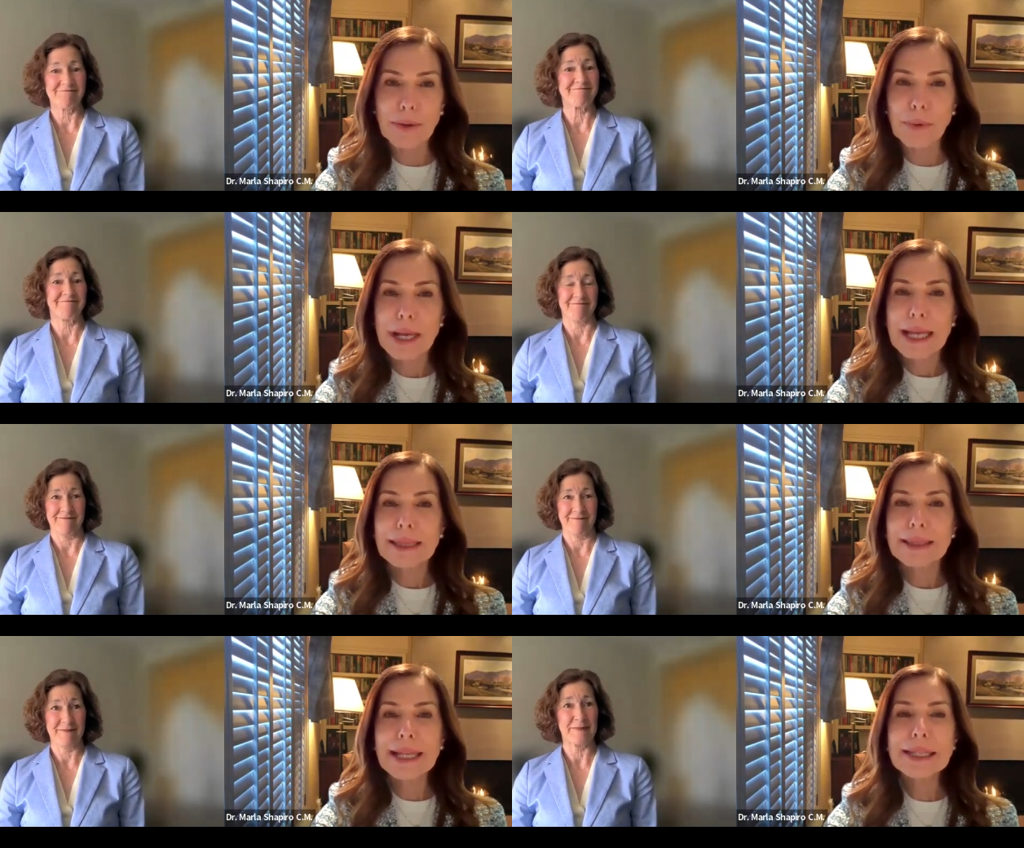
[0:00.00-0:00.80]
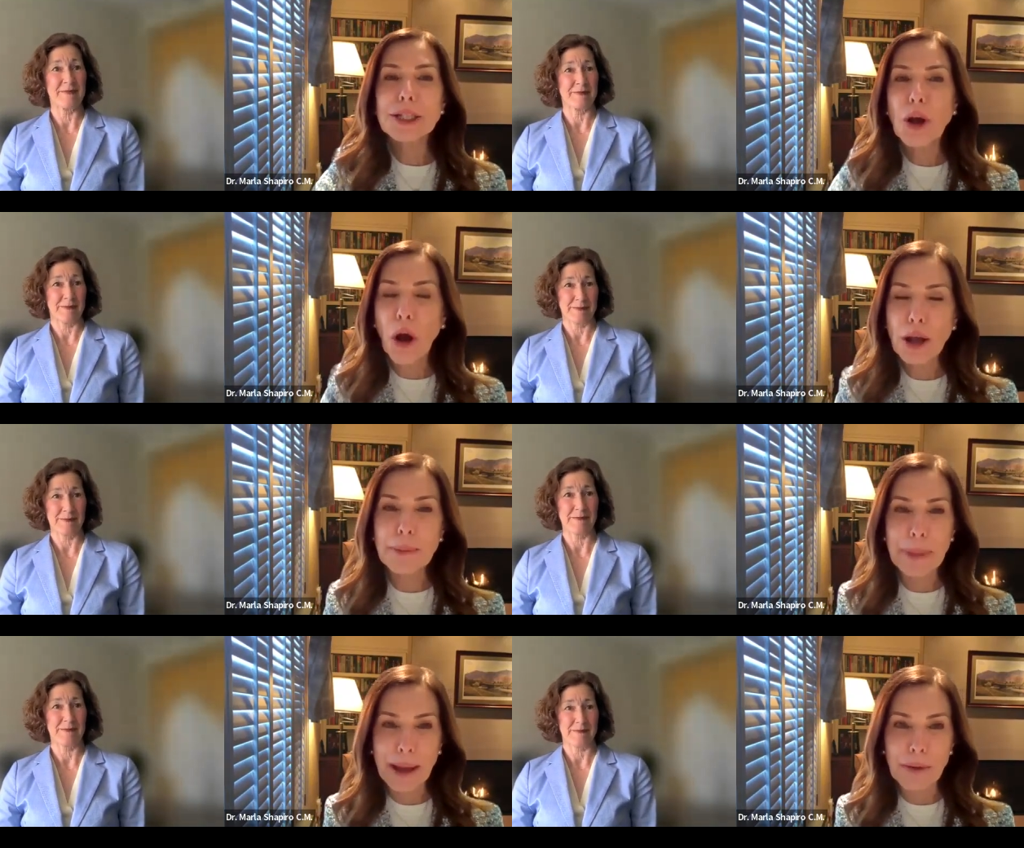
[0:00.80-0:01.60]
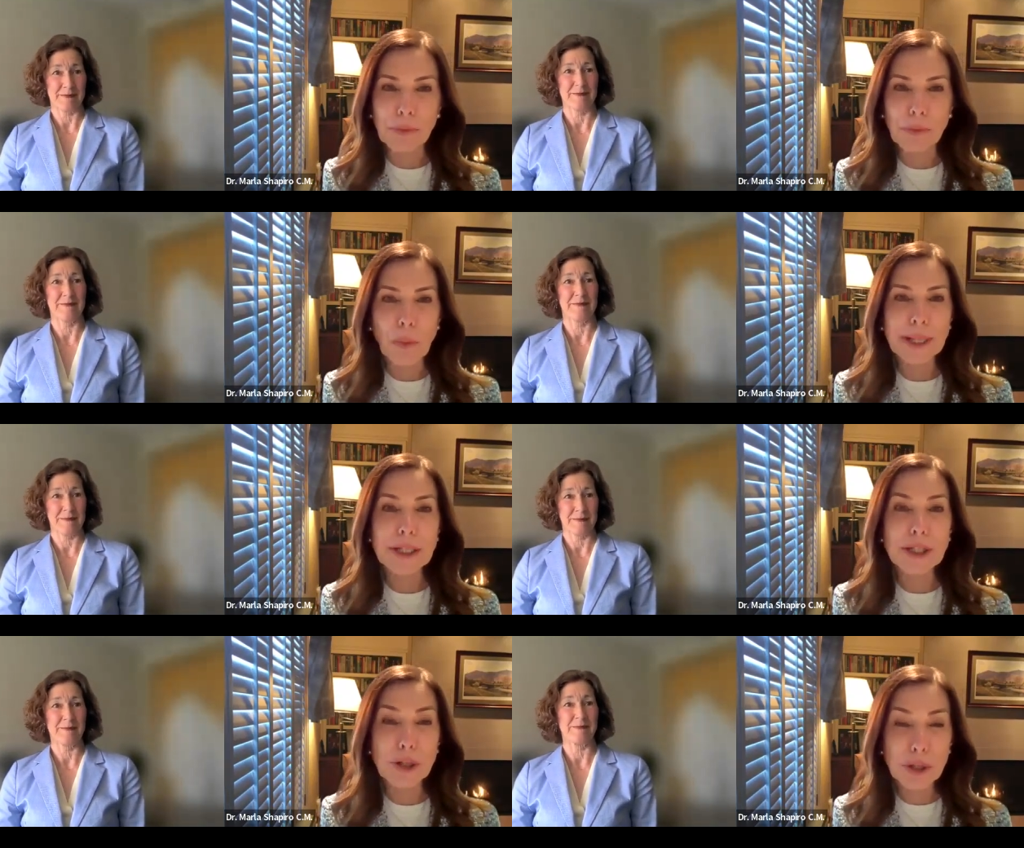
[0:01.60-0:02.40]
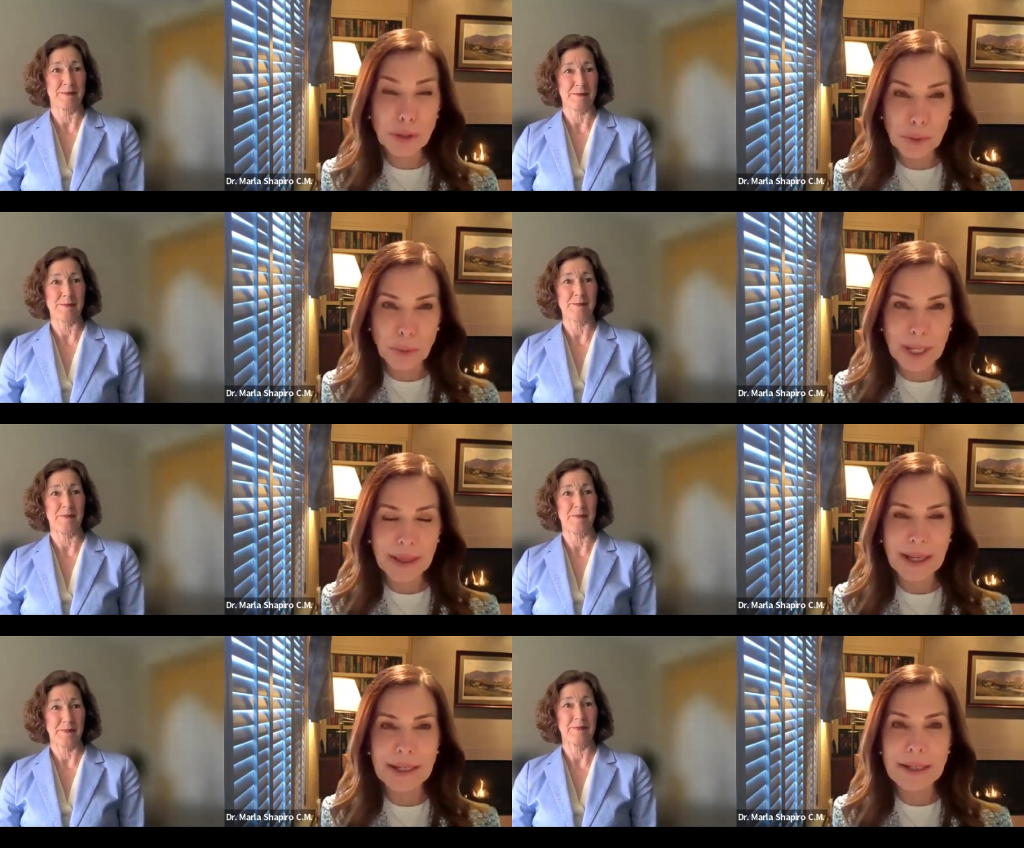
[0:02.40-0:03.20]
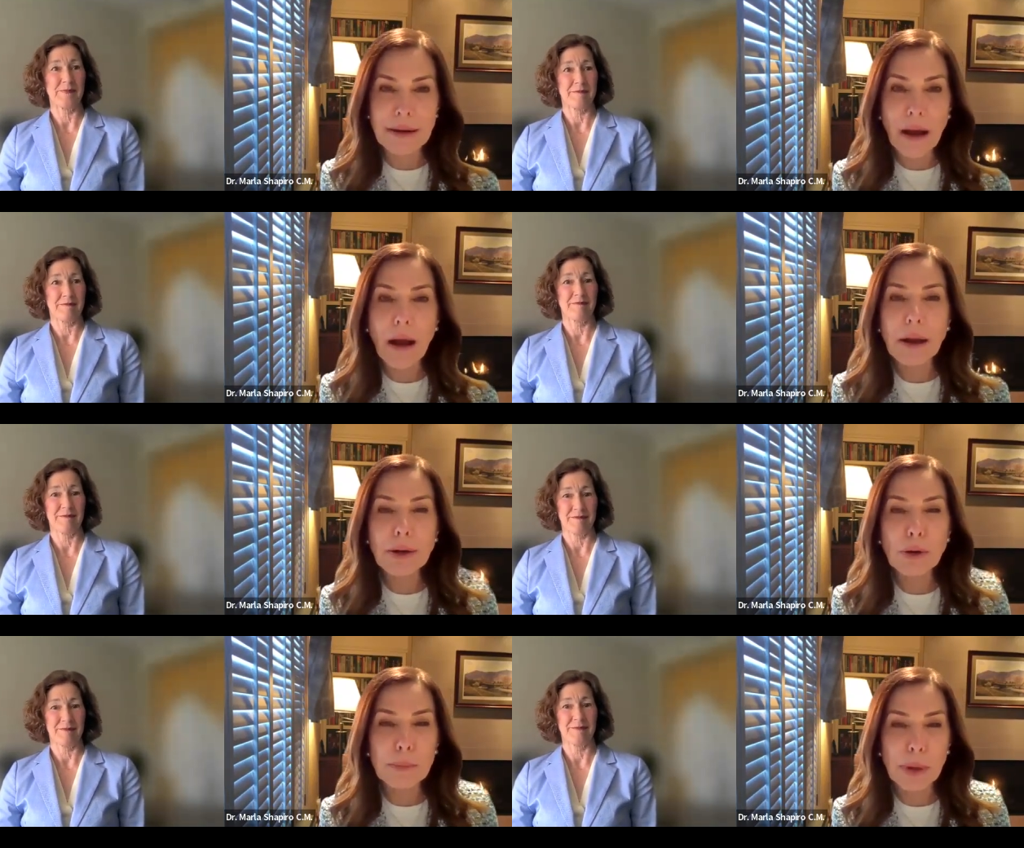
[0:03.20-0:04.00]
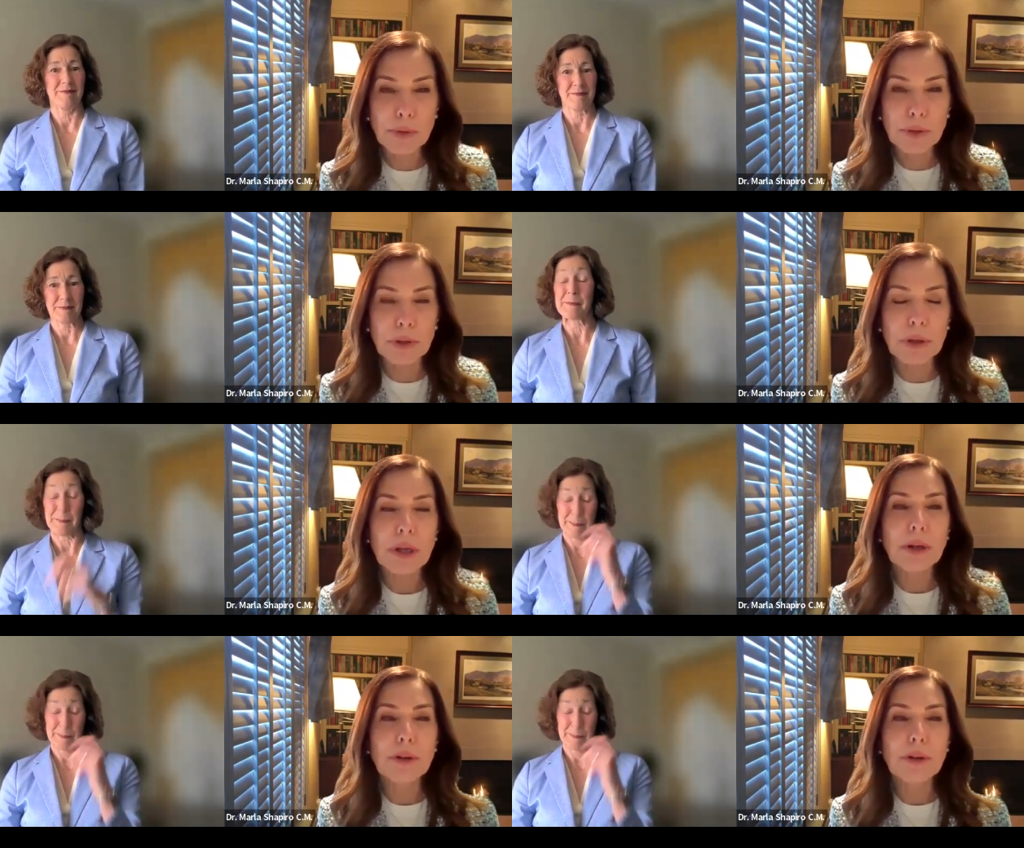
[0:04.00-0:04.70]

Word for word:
Speaker 1: So let's talk about what's new in these non-hormonal